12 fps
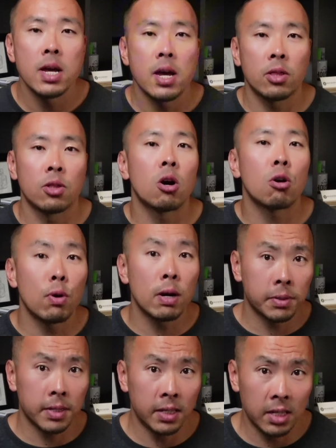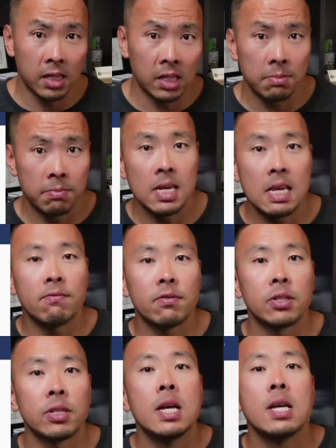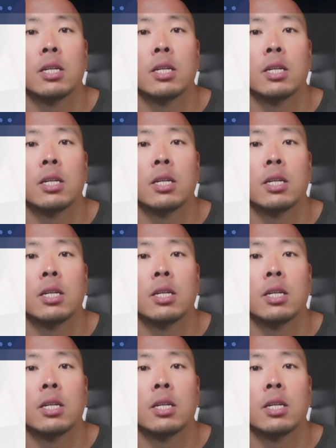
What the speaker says: and our website system even